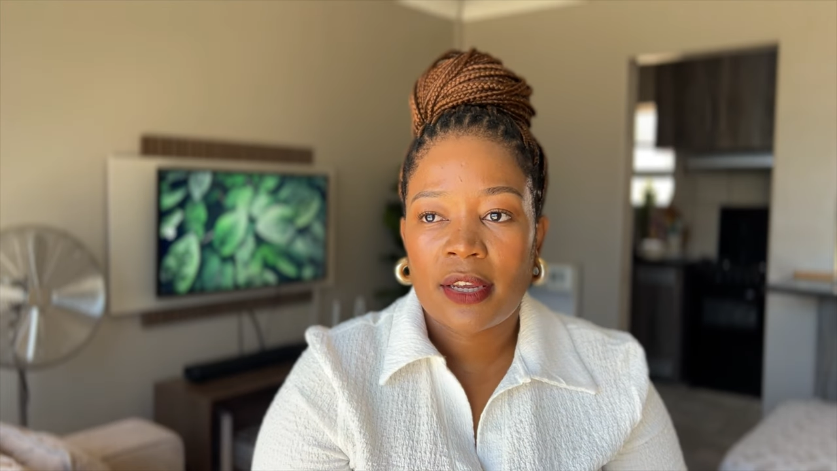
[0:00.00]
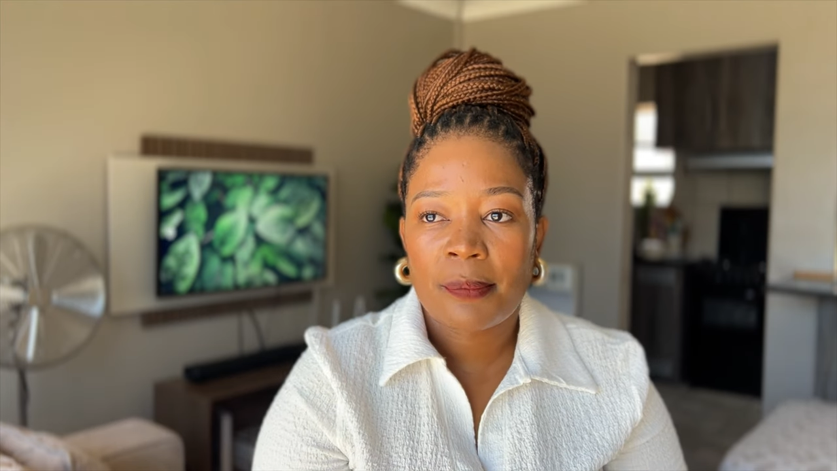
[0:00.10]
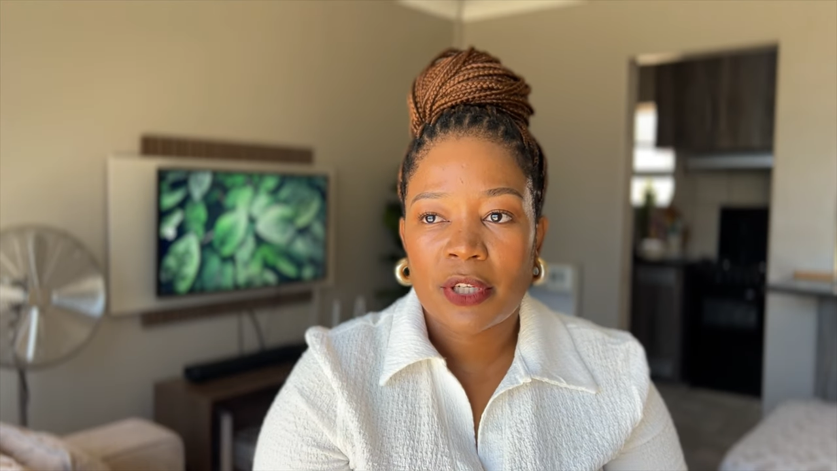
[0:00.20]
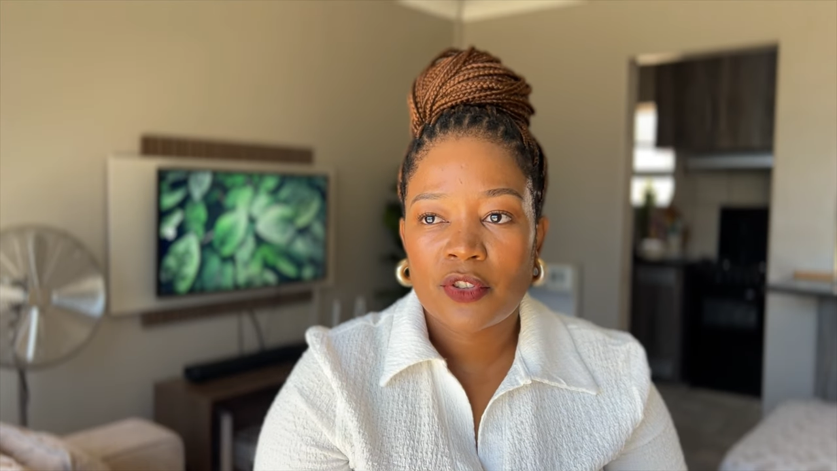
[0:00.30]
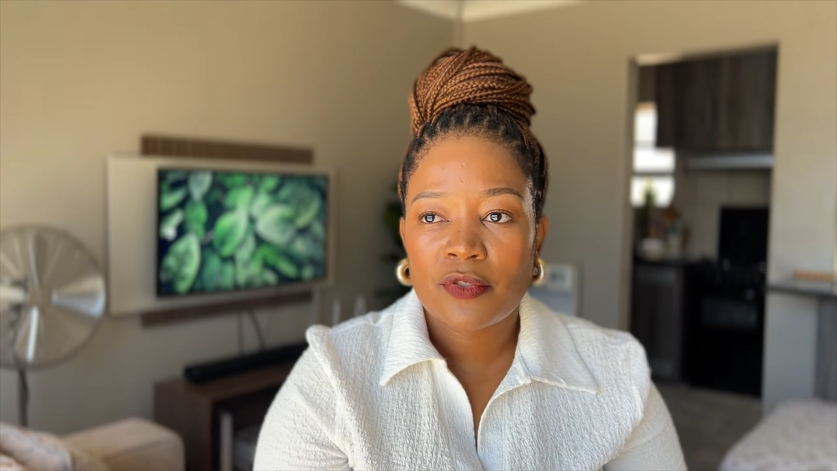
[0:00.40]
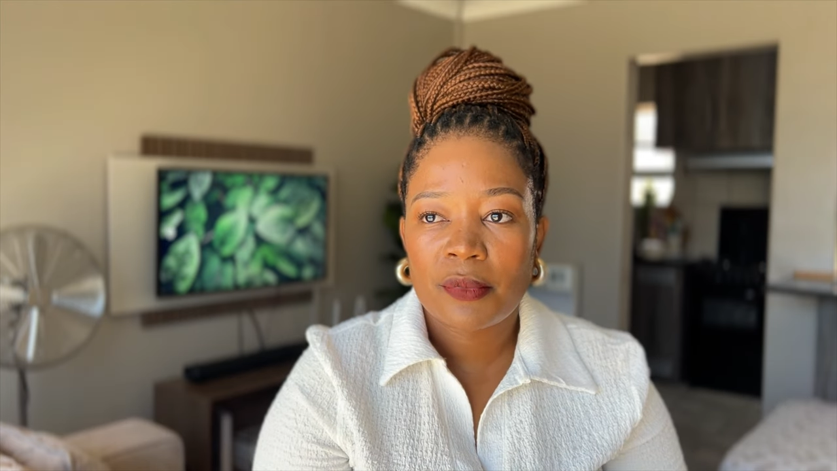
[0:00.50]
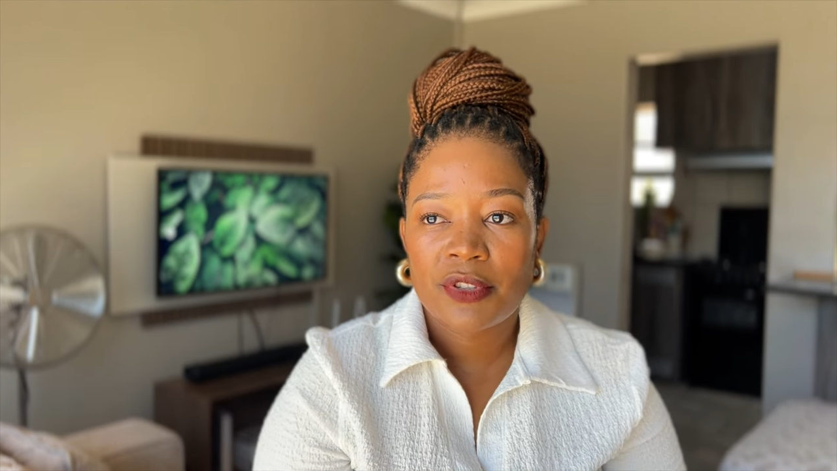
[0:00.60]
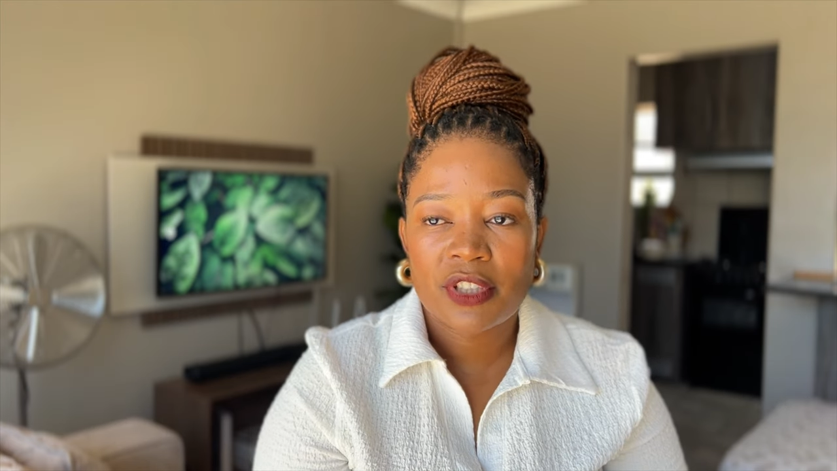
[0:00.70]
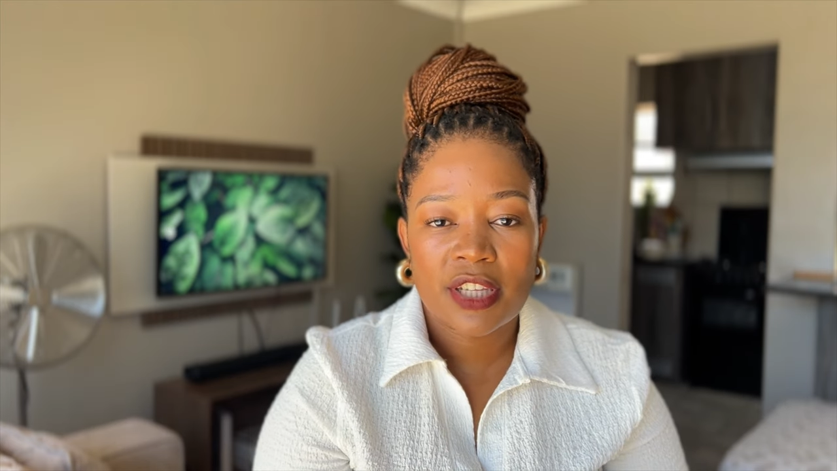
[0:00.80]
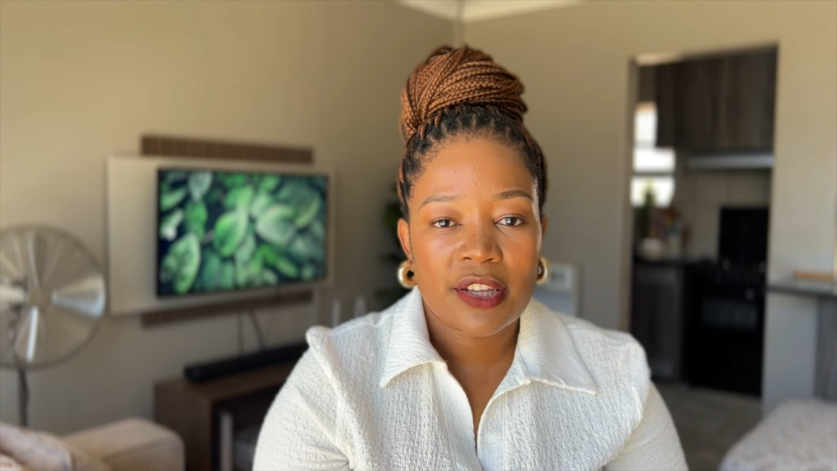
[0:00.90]
bunch of women
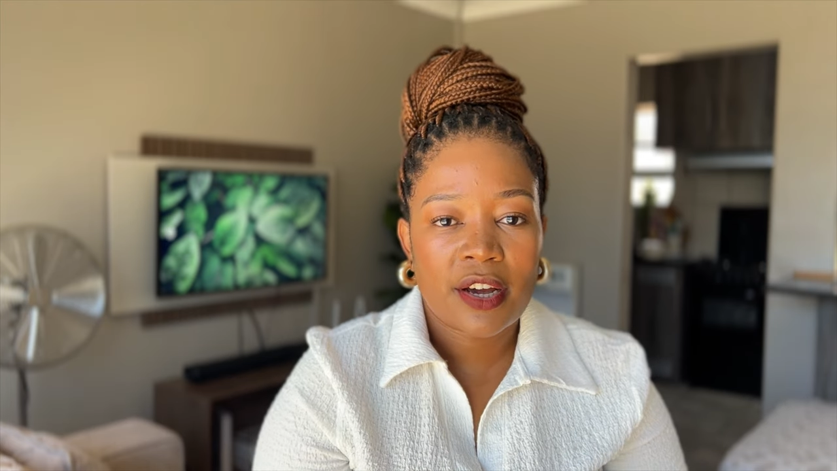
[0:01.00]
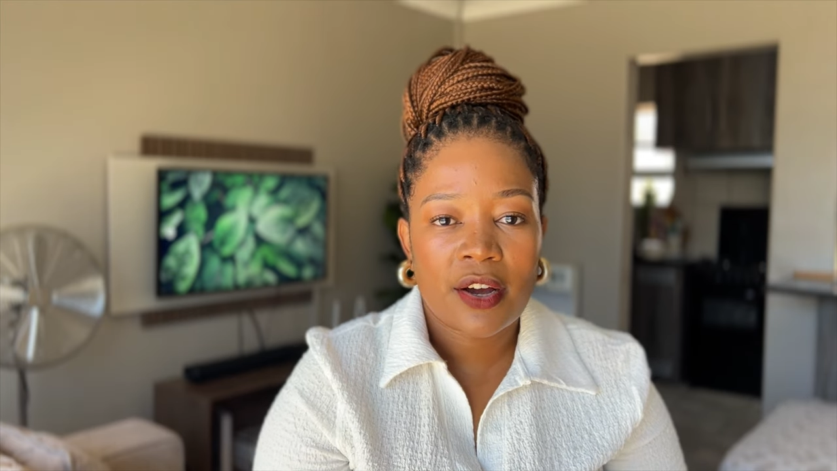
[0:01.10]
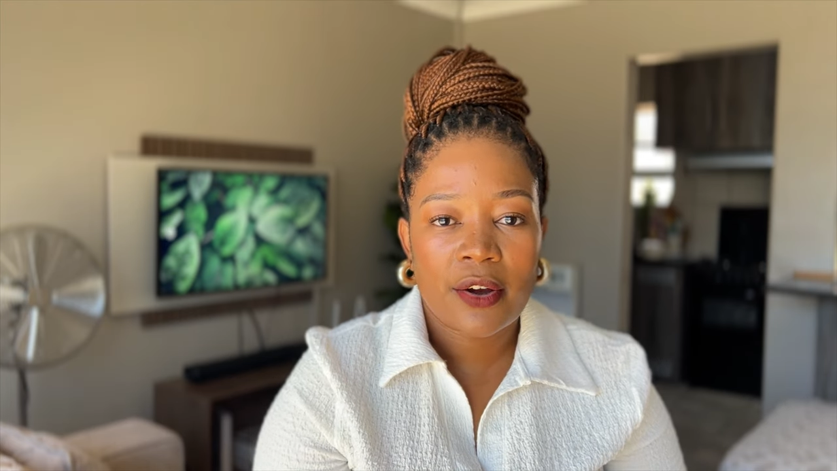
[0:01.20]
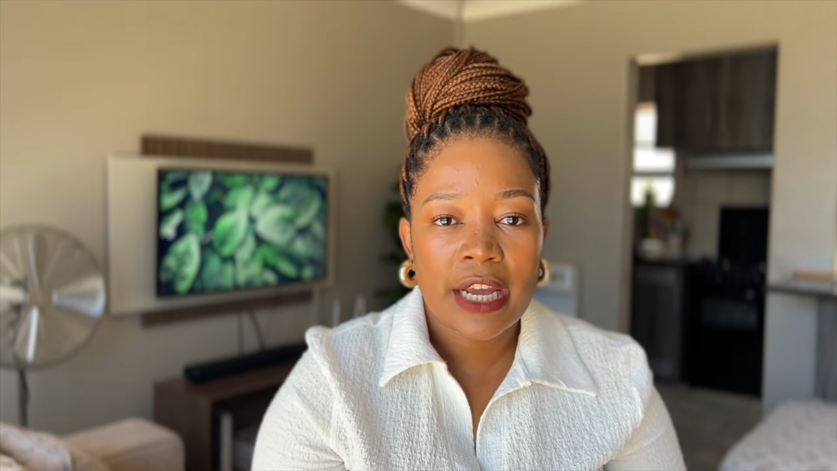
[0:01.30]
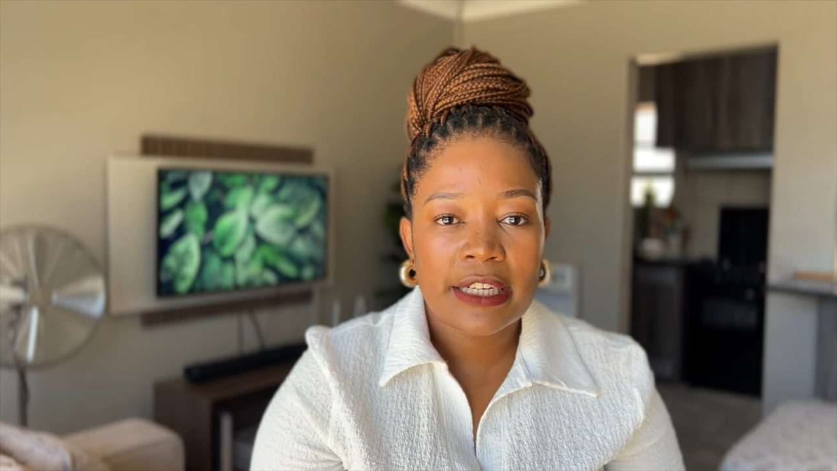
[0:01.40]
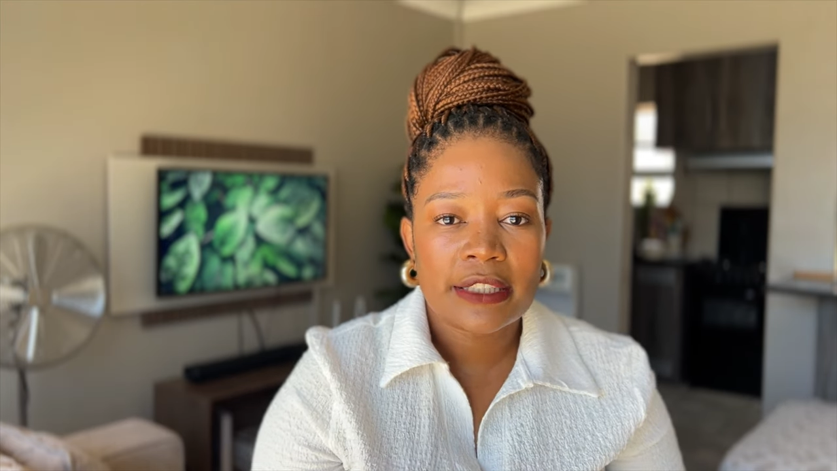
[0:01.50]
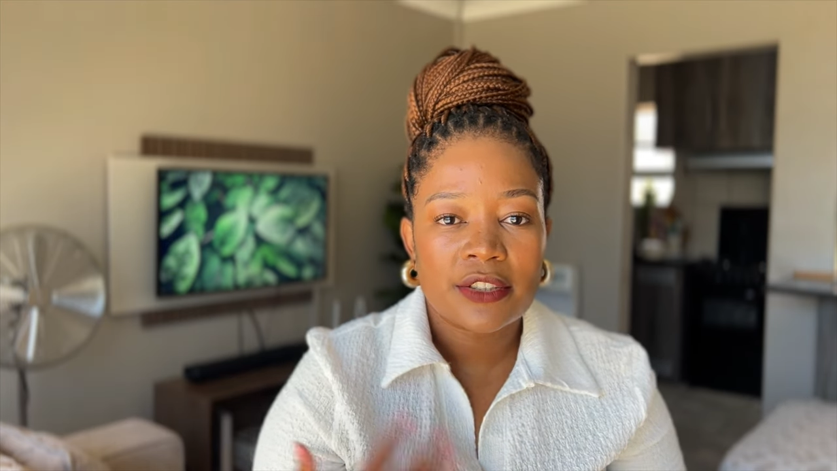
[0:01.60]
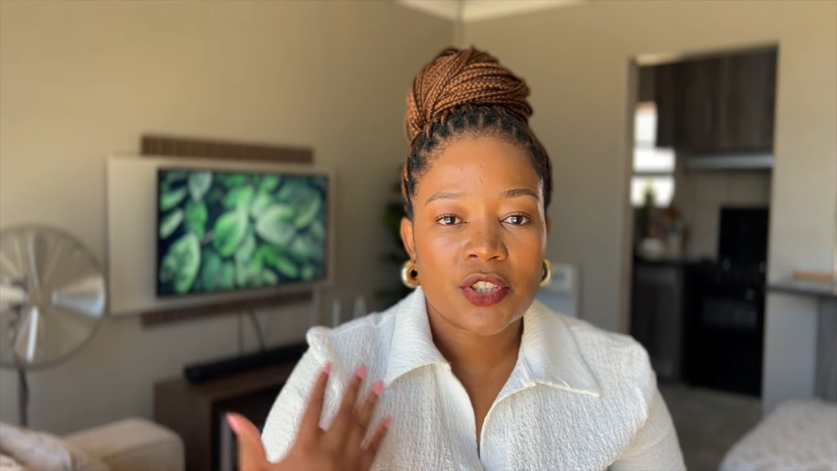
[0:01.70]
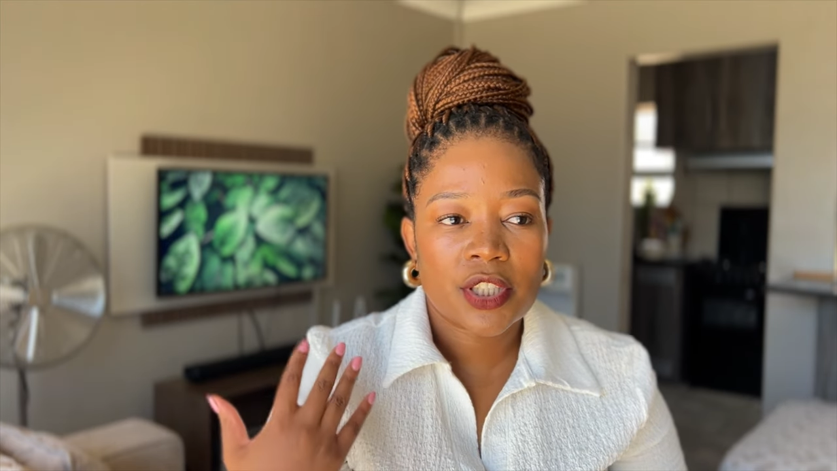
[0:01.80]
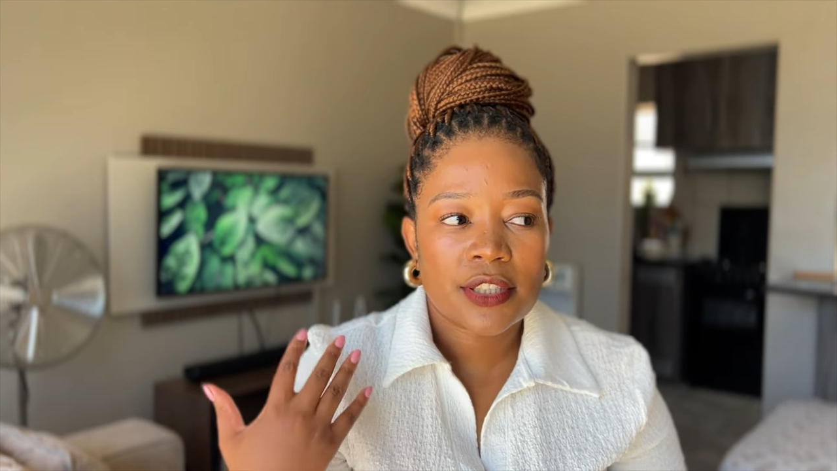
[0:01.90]
together and
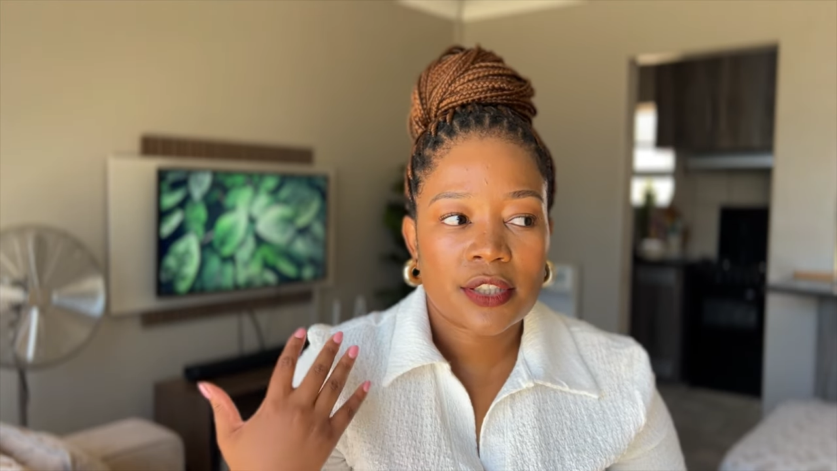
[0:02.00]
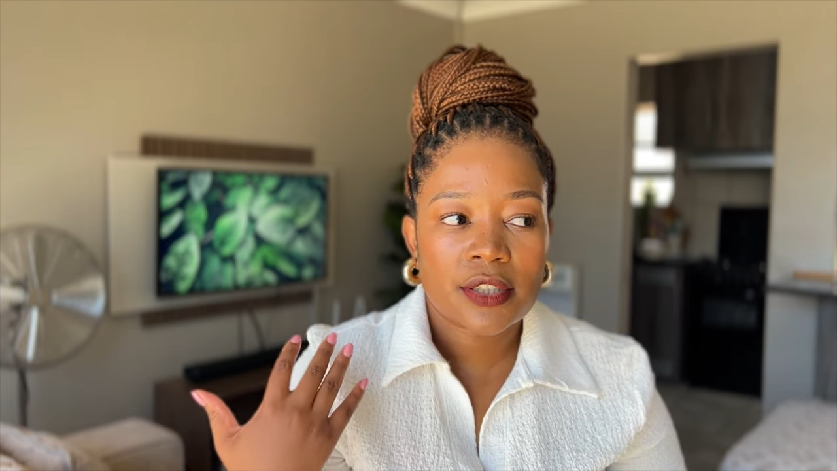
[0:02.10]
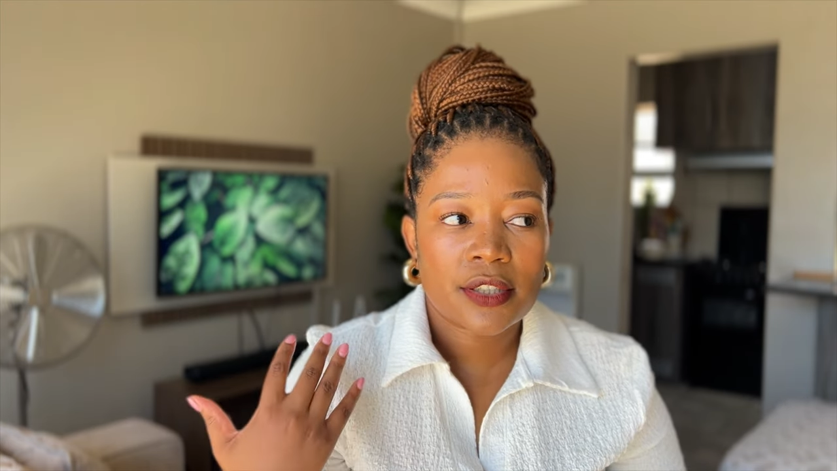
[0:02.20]
just